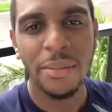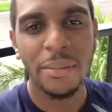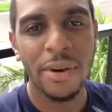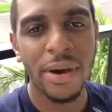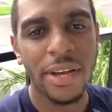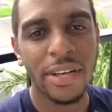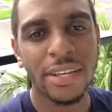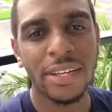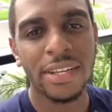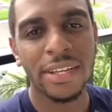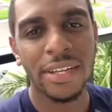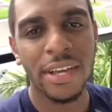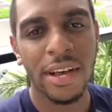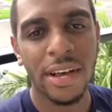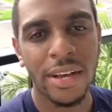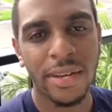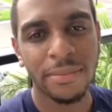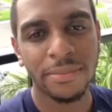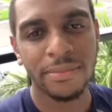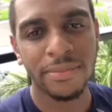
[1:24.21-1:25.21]
but
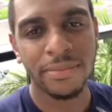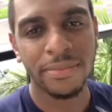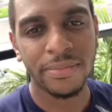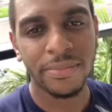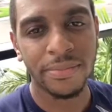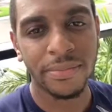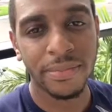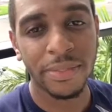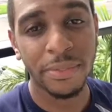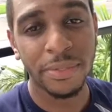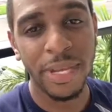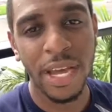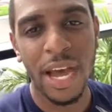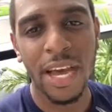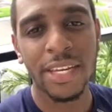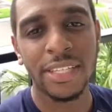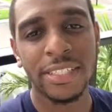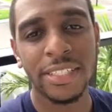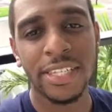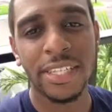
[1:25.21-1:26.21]
to be honest,